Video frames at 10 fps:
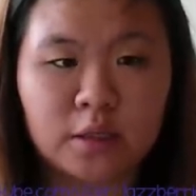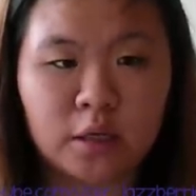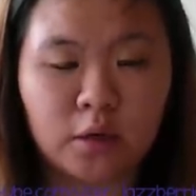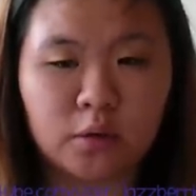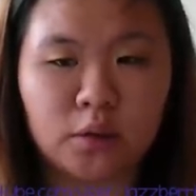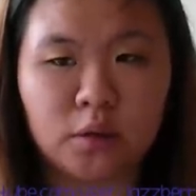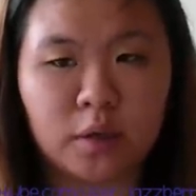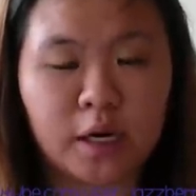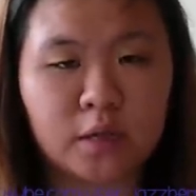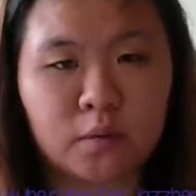So
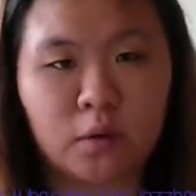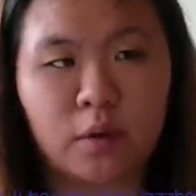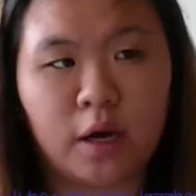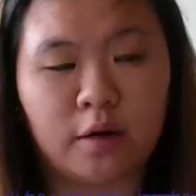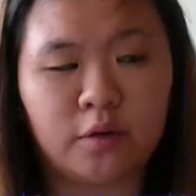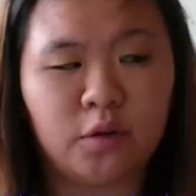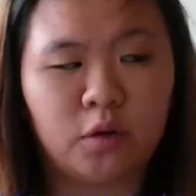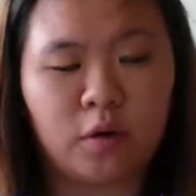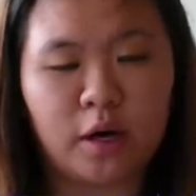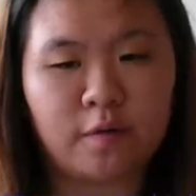you guys won't have, you
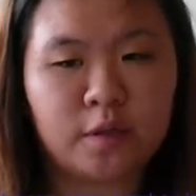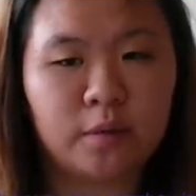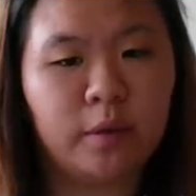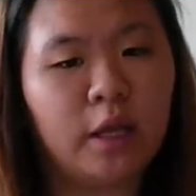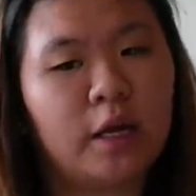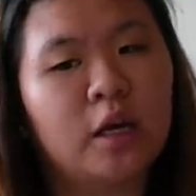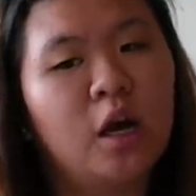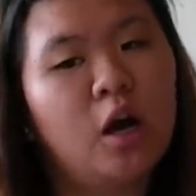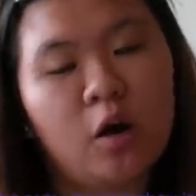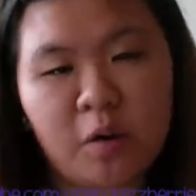don't have to be like,
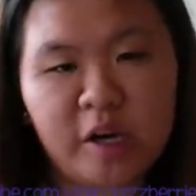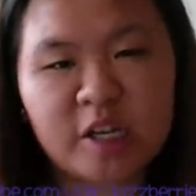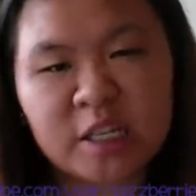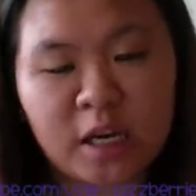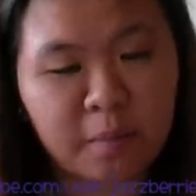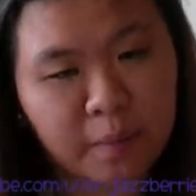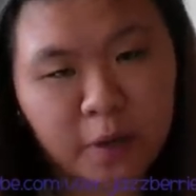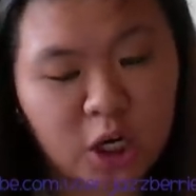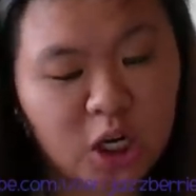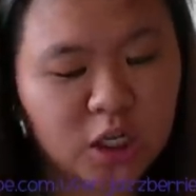oh, why are you sitting in my
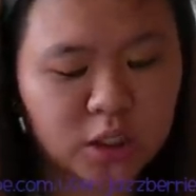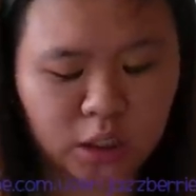purse?